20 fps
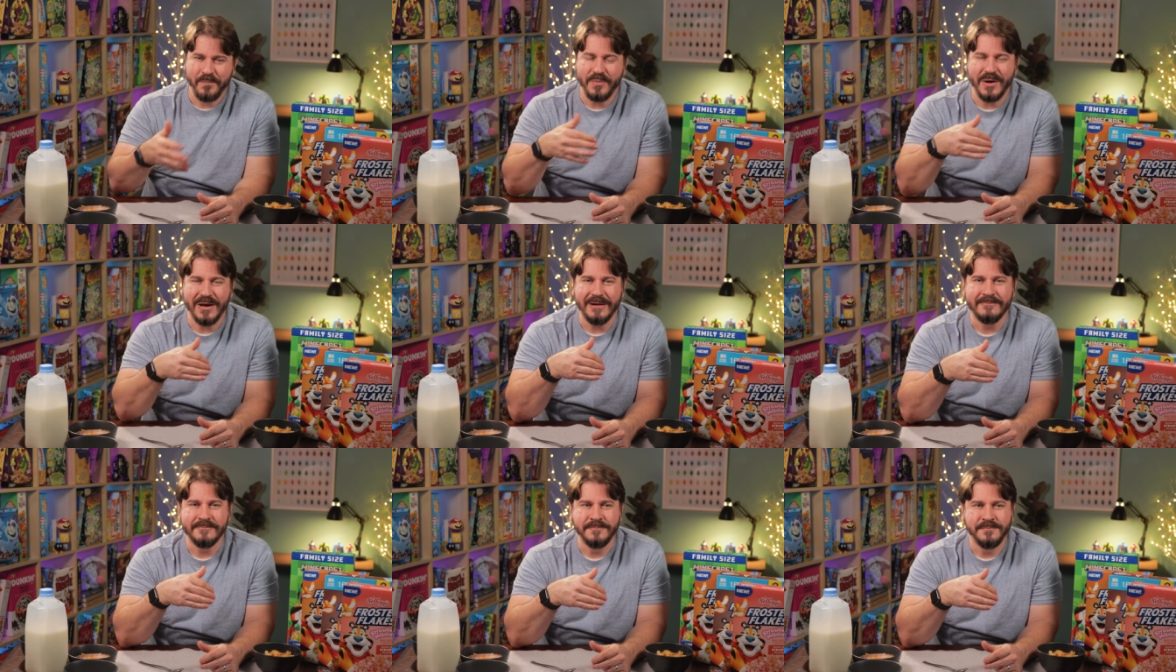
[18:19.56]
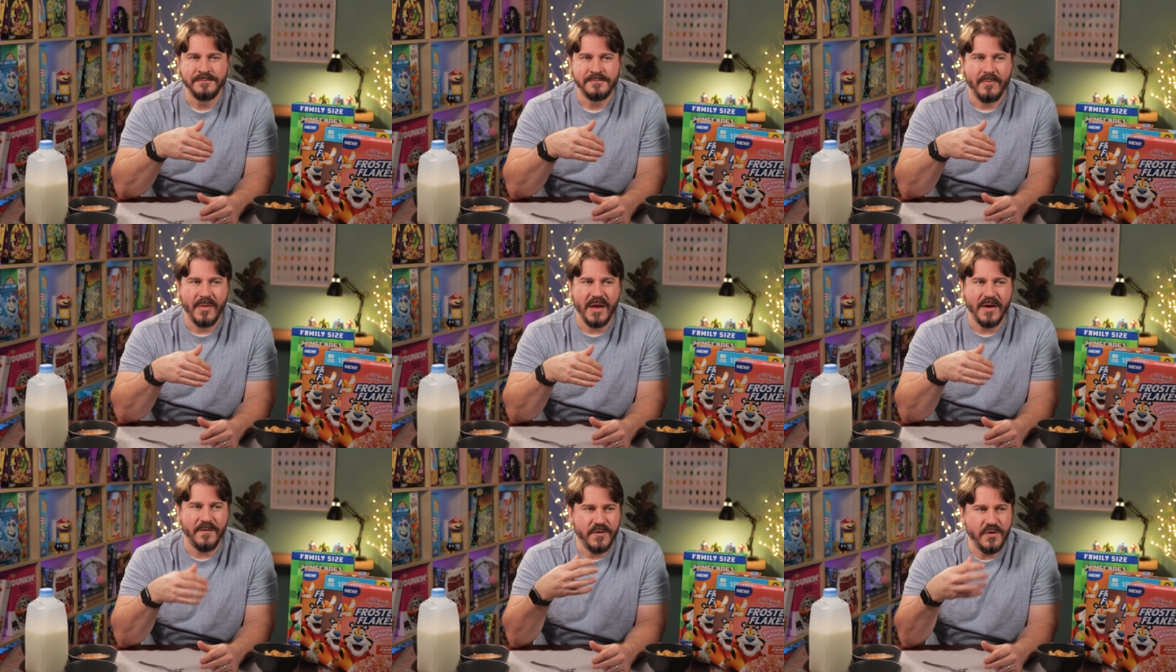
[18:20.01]
But
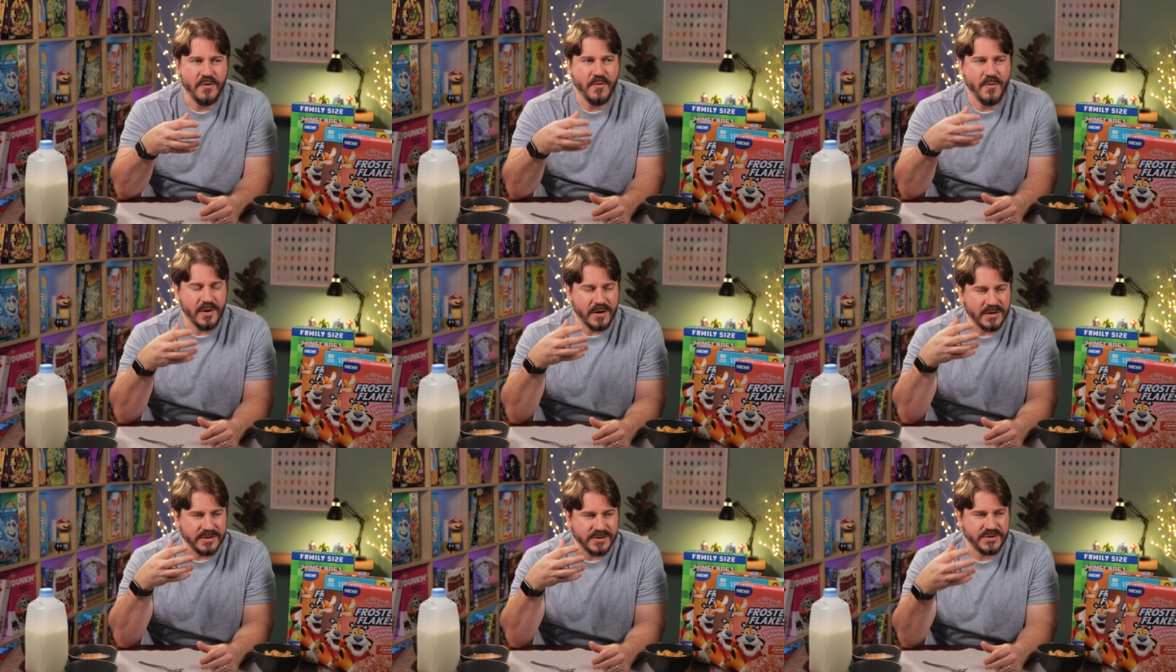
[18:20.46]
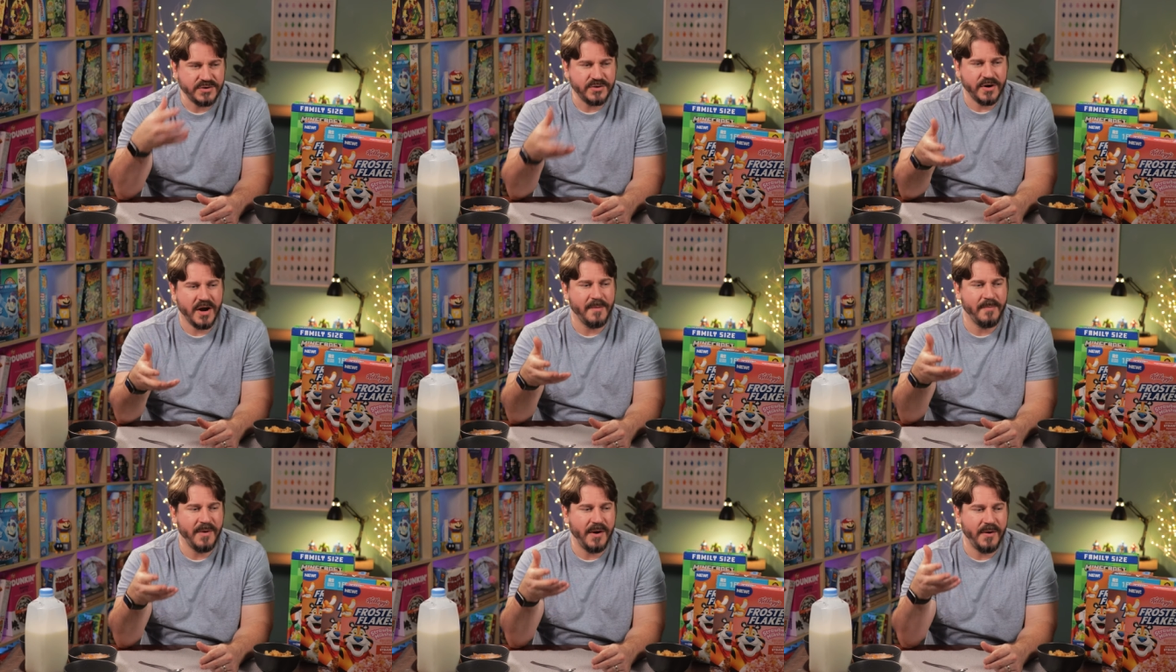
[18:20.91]
if you were a
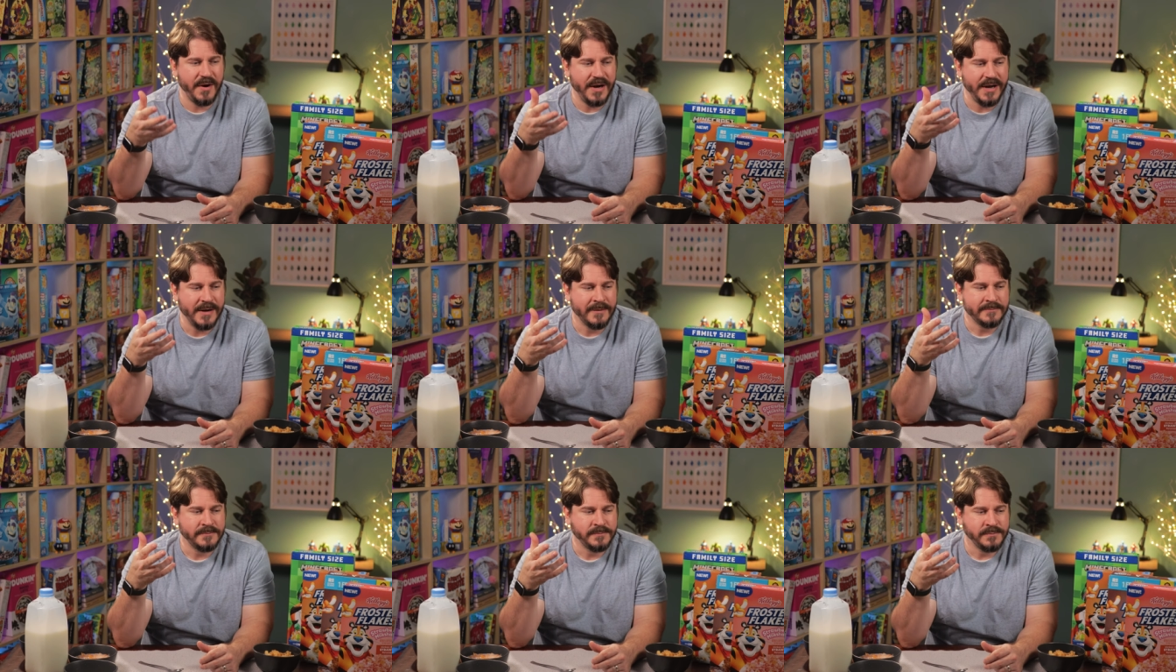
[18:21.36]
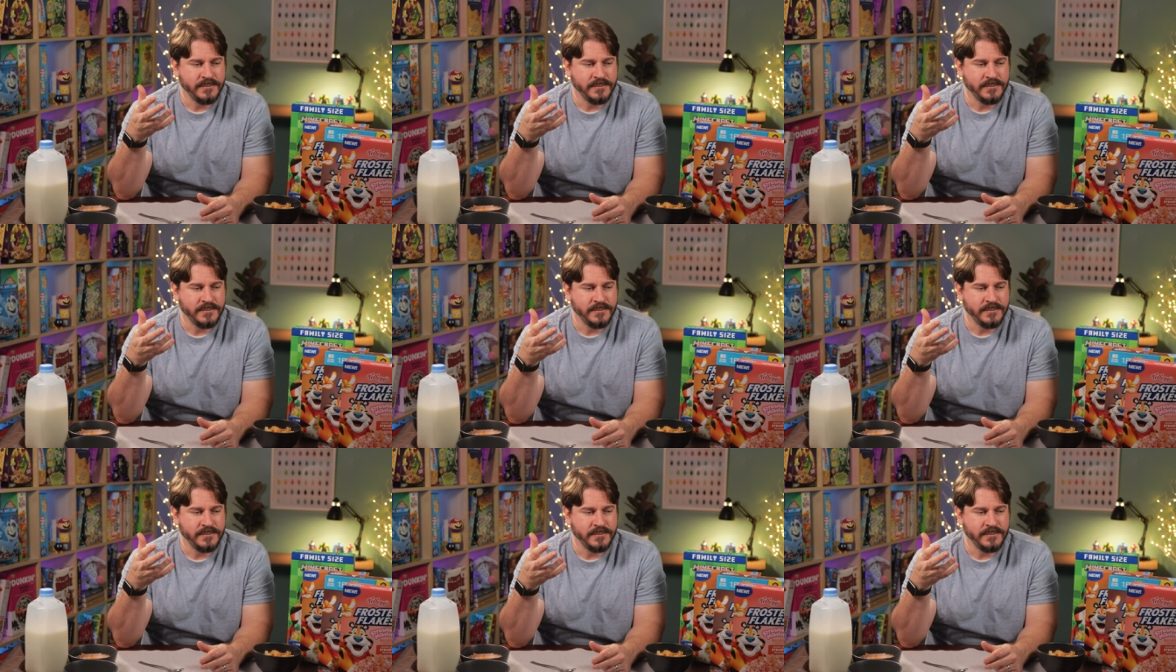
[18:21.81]
strawberry